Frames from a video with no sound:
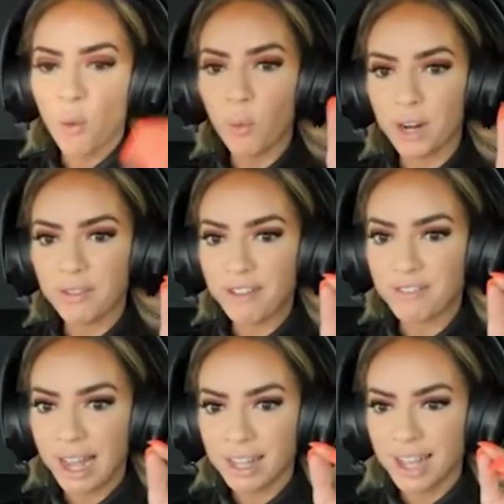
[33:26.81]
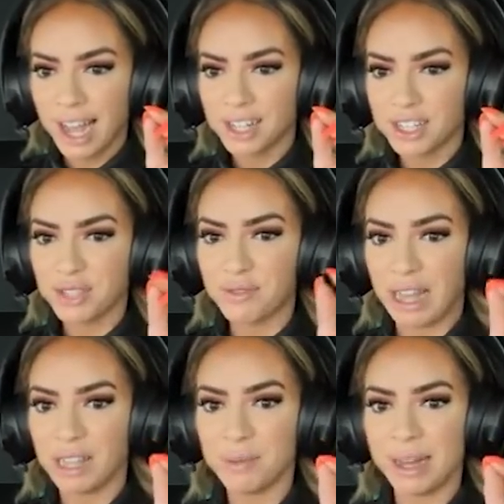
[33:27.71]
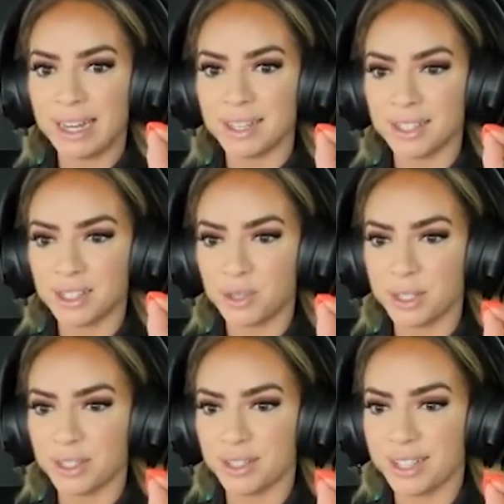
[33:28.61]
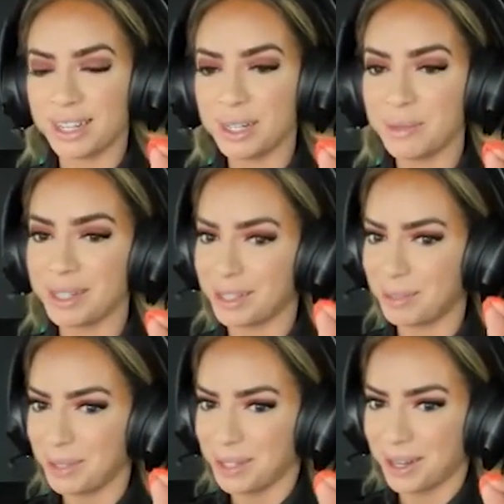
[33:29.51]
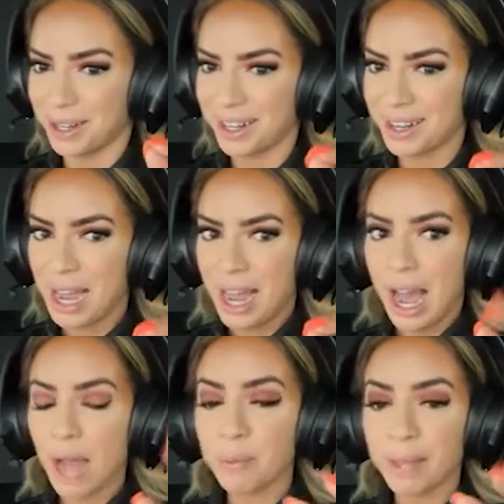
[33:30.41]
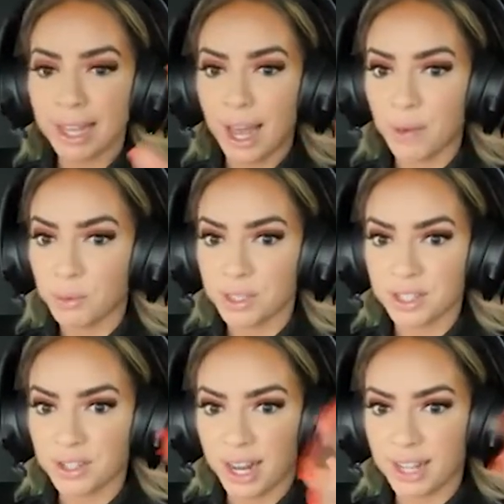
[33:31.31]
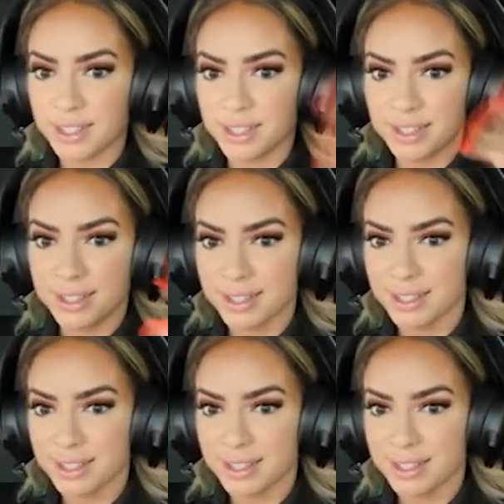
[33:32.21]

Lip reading: What if I could just file my nails into tweezers? They need to be a little bit longer. I would be like Edward Scissorhands.